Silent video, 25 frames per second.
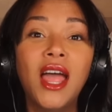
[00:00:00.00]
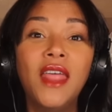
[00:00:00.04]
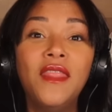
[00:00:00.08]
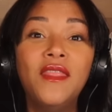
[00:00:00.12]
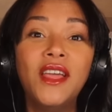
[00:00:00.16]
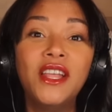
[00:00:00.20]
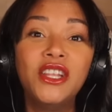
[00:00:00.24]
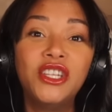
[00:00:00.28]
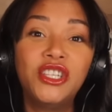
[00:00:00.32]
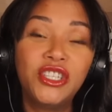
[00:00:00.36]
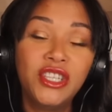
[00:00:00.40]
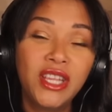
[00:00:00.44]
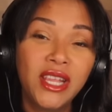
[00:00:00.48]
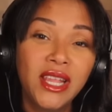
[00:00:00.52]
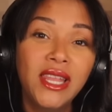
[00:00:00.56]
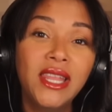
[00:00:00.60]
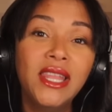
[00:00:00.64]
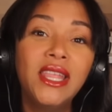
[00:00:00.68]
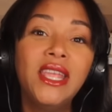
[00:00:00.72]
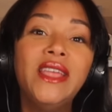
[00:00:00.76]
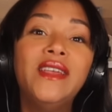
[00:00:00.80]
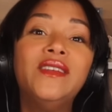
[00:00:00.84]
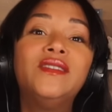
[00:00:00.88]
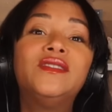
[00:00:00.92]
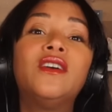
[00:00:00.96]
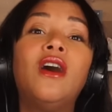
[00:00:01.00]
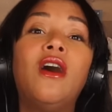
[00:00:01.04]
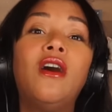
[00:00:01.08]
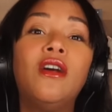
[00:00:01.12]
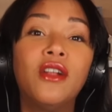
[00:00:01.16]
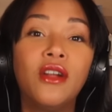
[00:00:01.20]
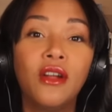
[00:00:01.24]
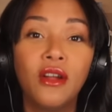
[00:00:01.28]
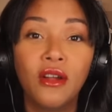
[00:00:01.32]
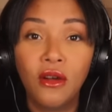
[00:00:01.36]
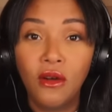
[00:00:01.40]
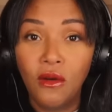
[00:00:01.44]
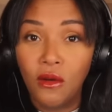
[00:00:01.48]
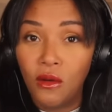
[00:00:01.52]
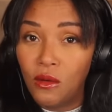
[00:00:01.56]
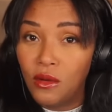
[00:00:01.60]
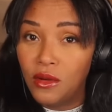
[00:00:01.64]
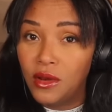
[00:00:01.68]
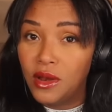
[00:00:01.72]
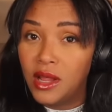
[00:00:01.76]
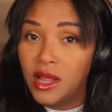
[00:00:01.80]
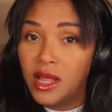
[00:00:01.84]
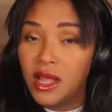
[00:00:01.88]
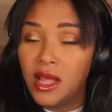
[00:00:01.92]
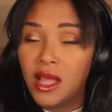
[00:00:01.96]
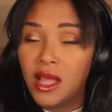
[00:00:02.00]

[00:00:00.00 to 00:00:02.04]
that she leaves on her own,